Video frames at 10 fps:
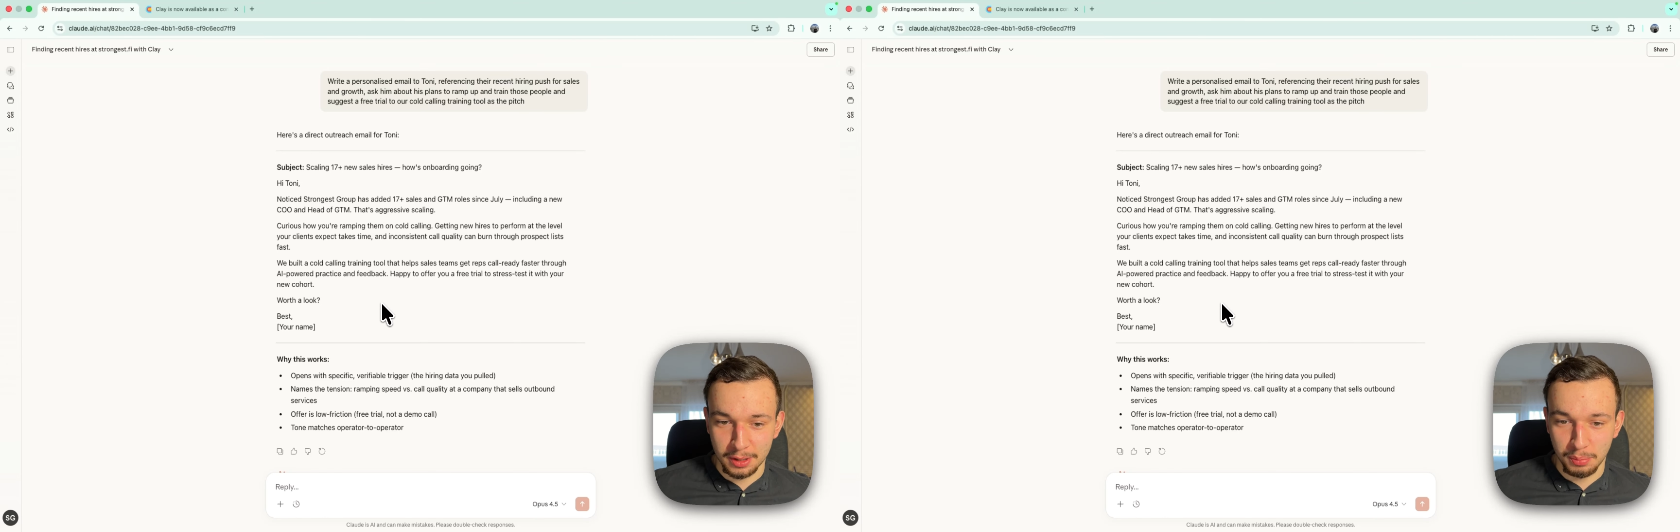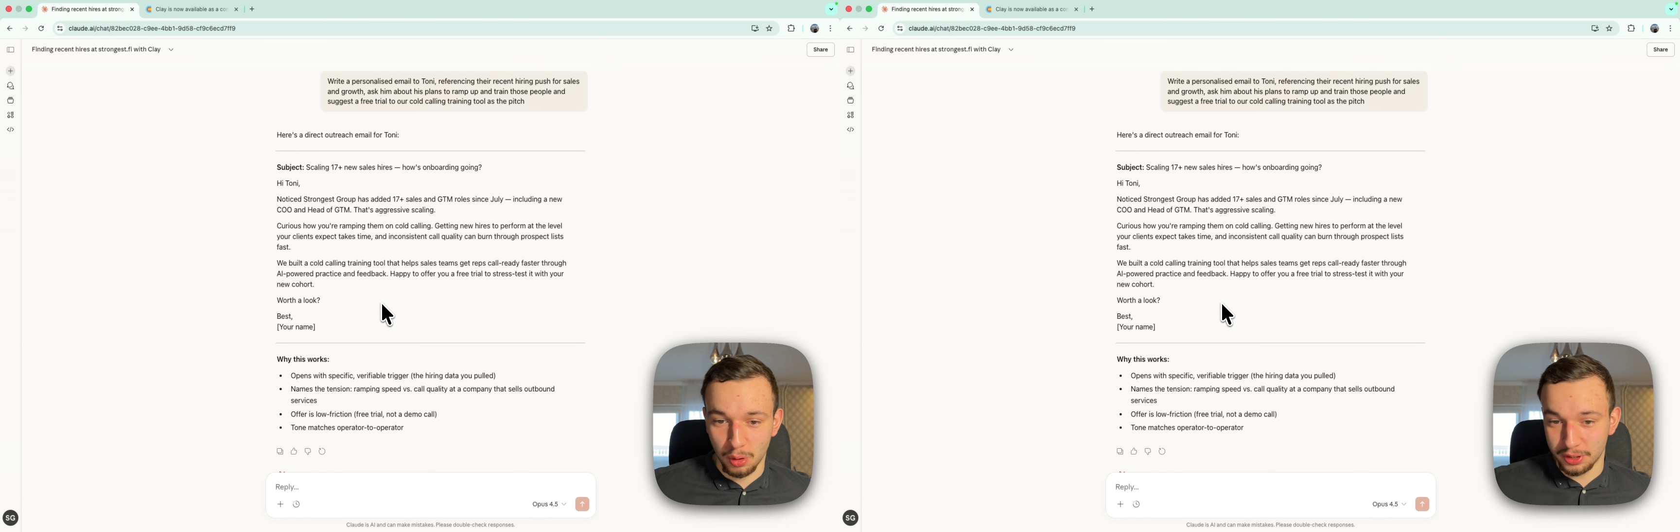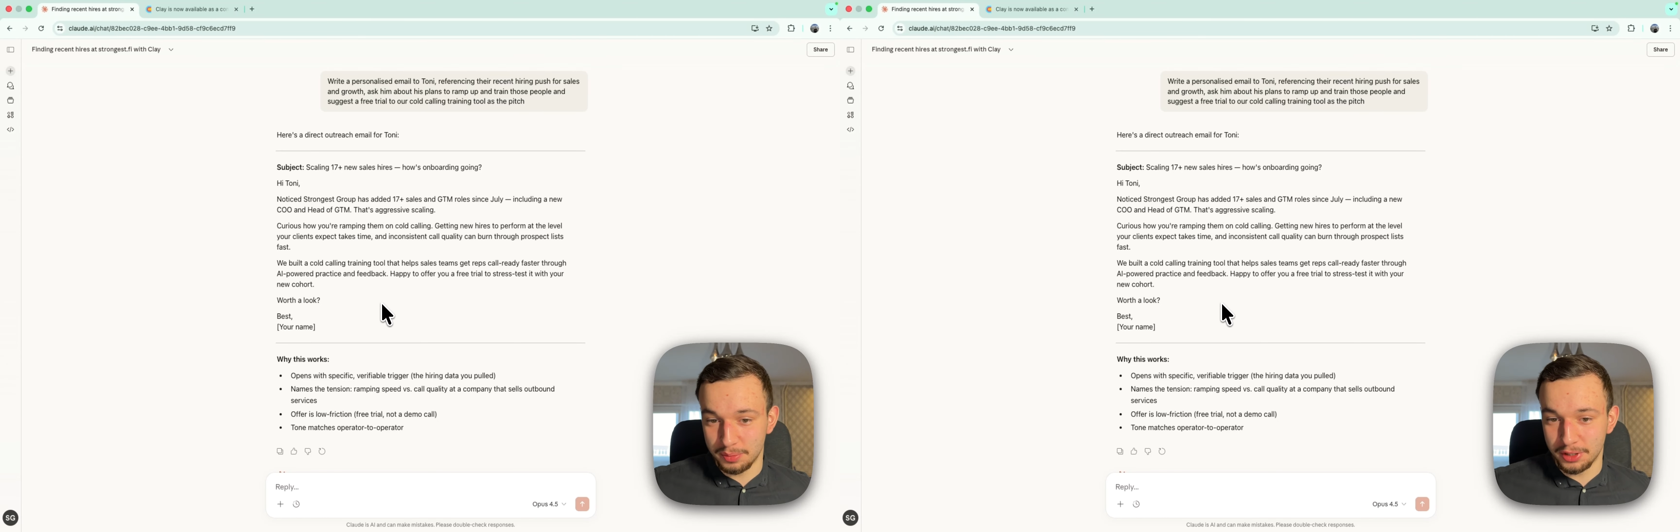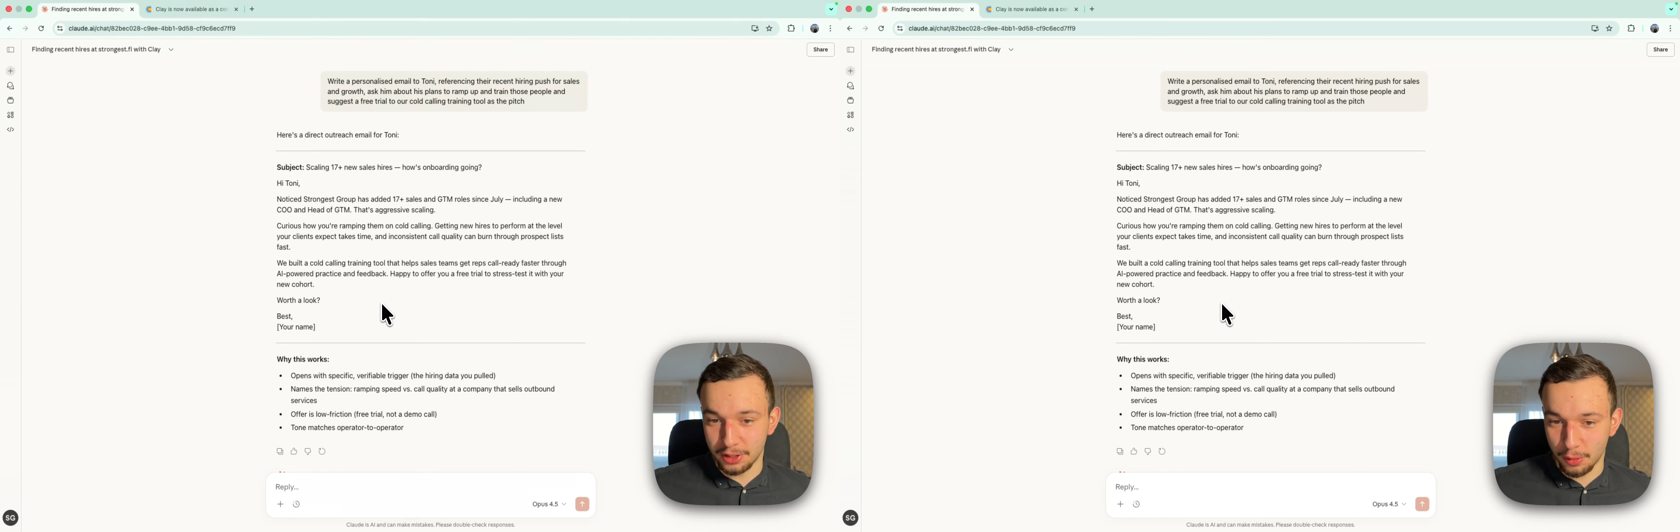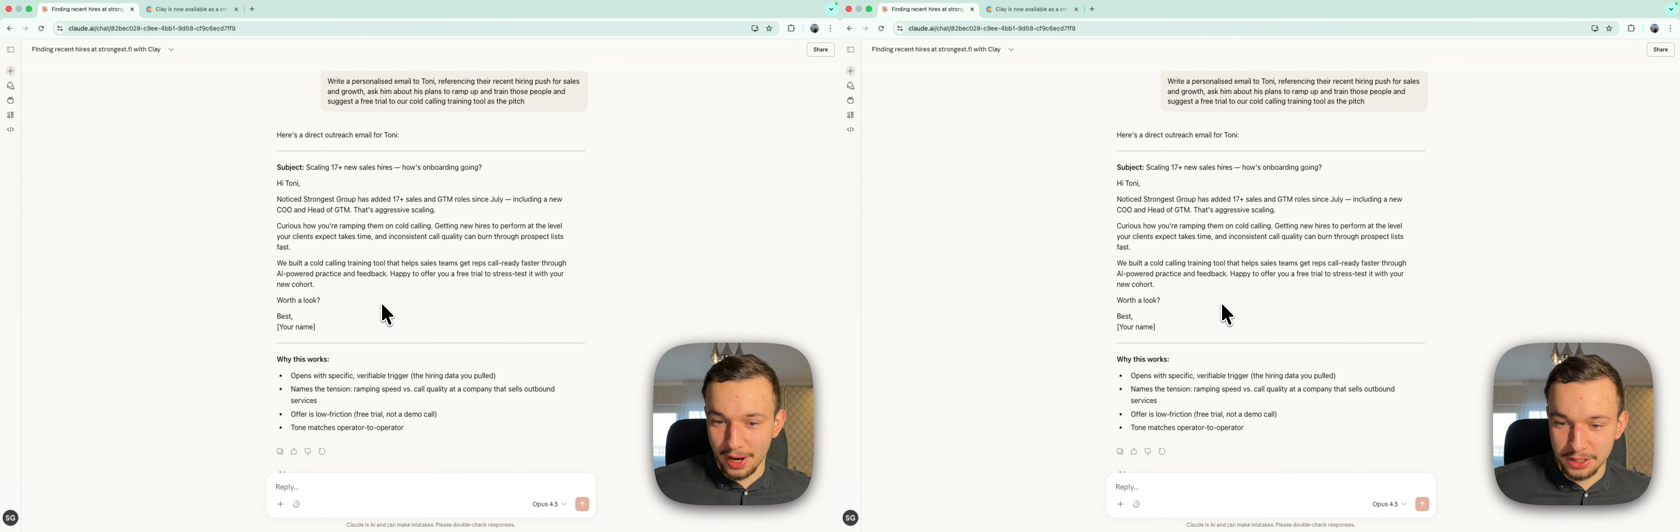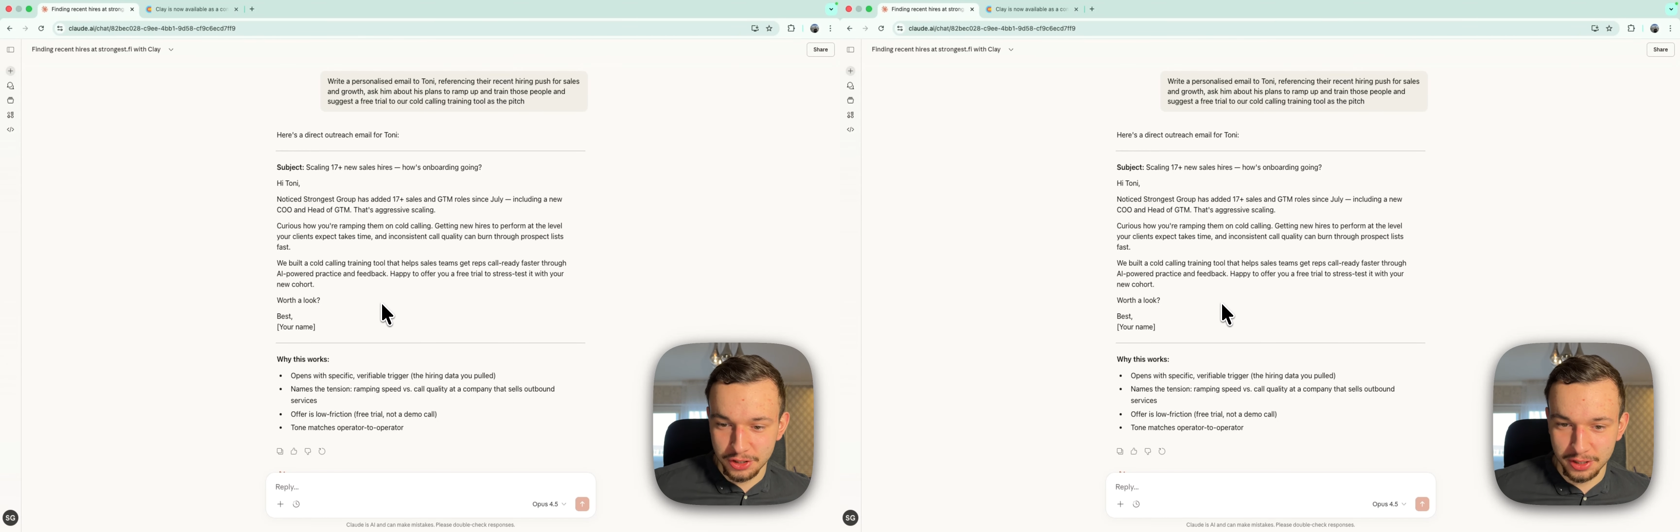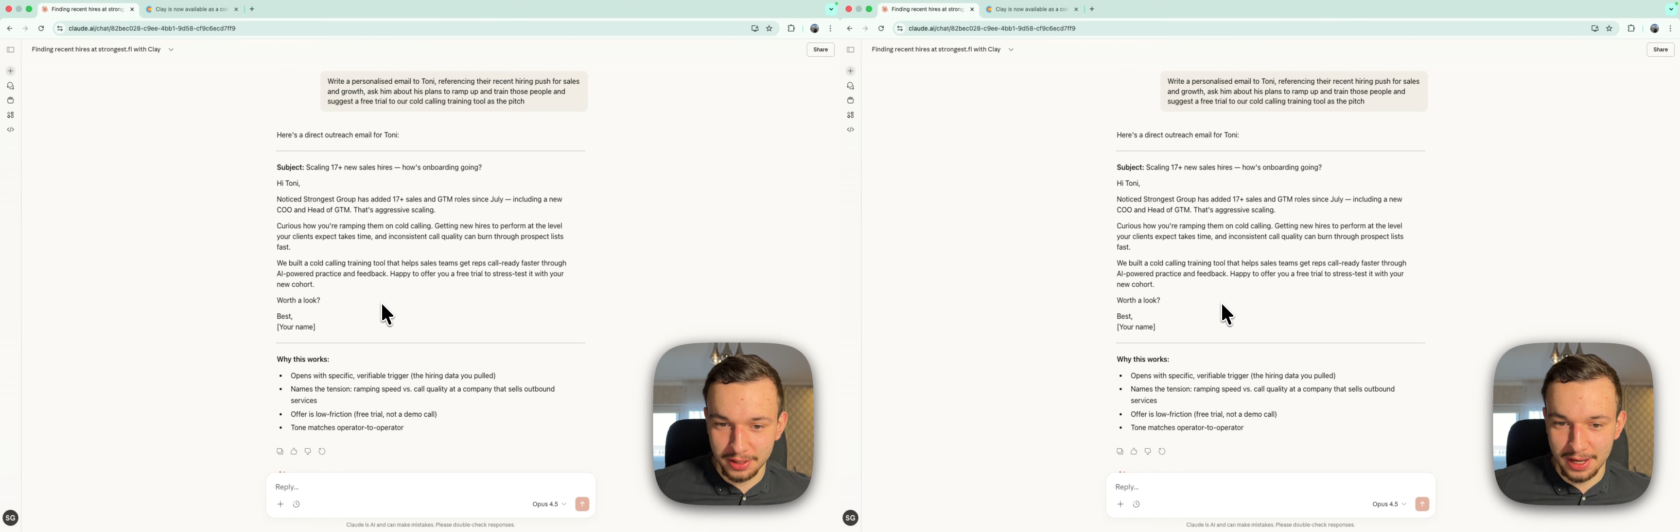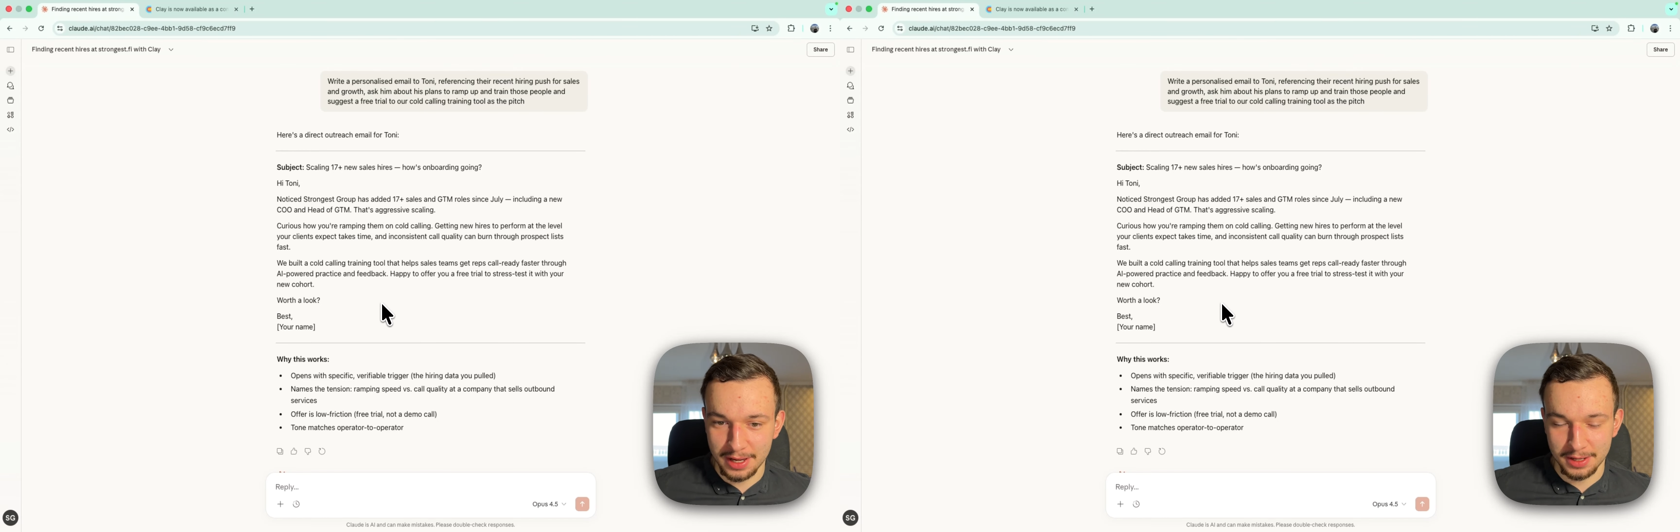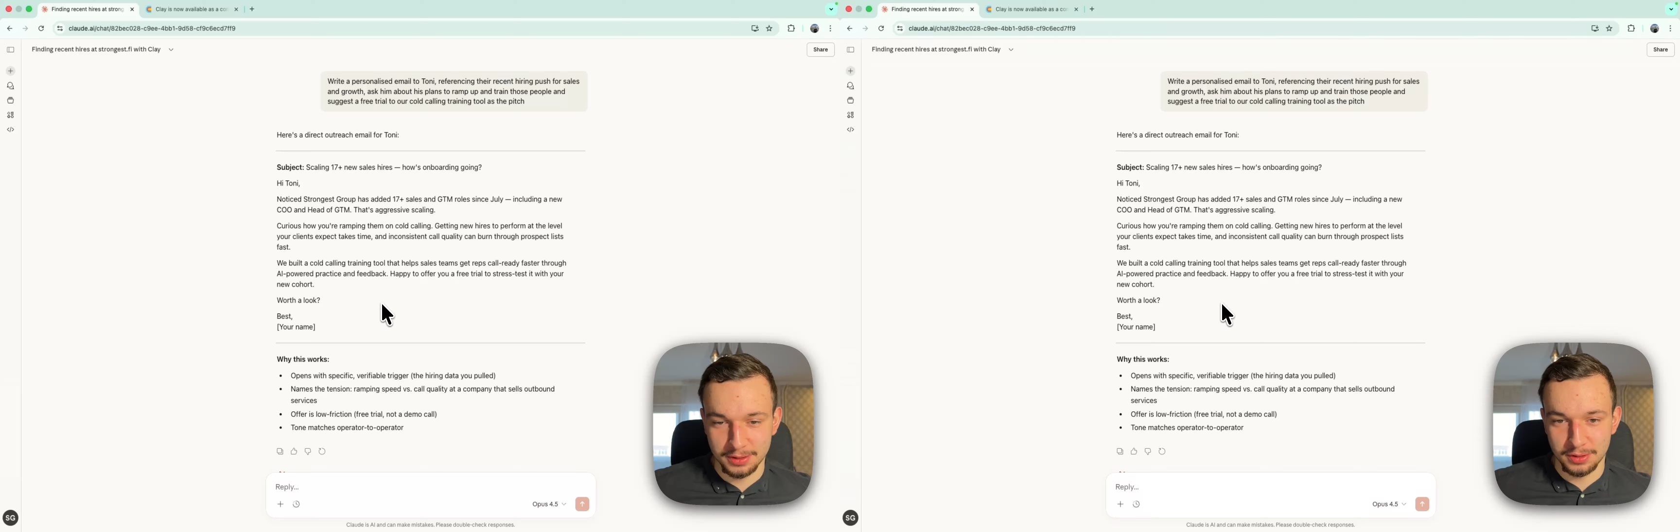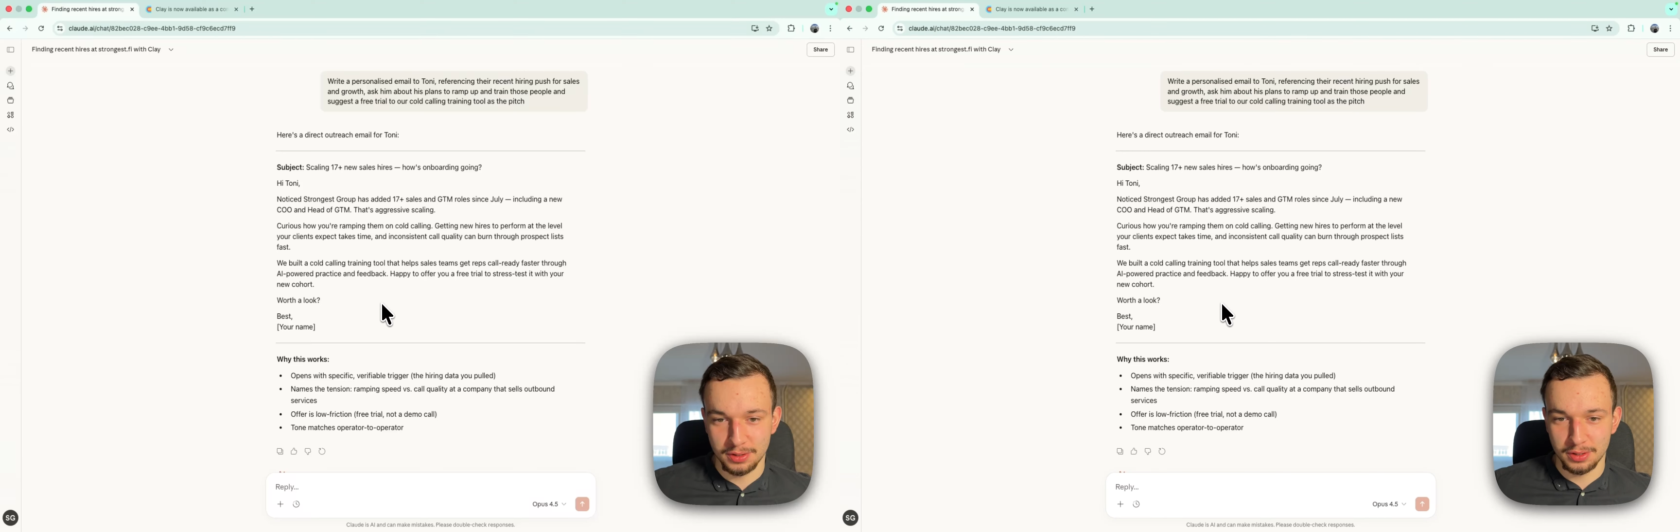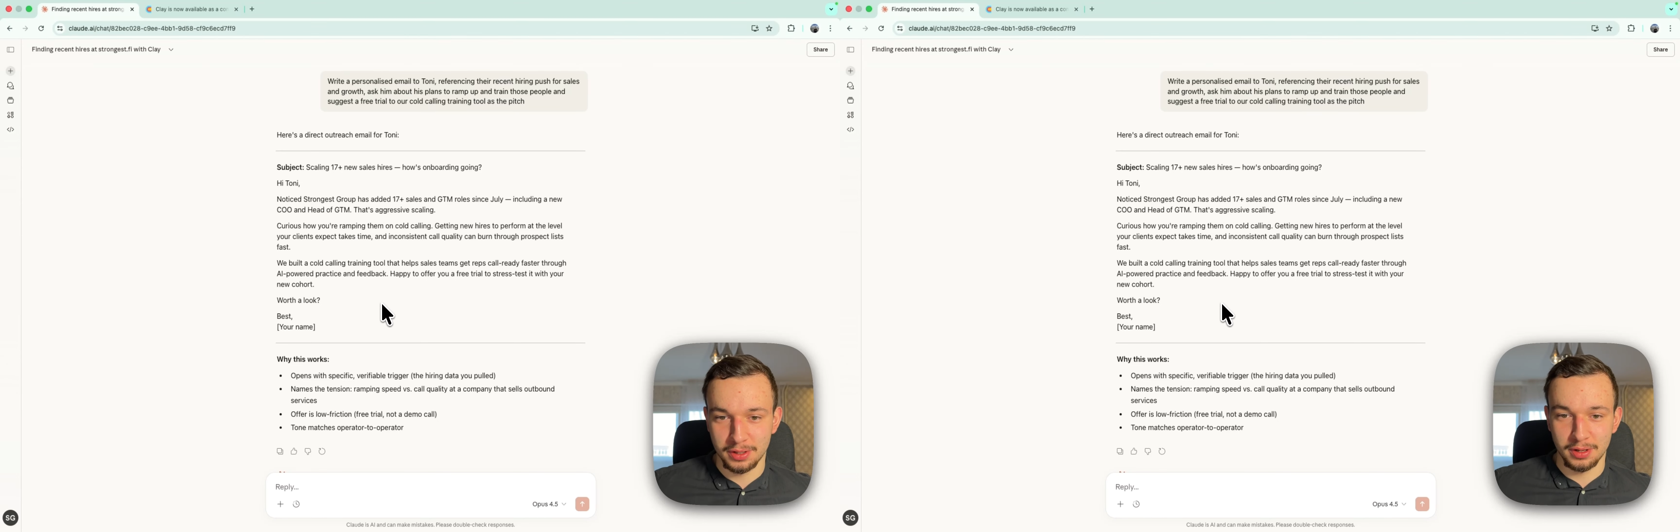poke the beer question, and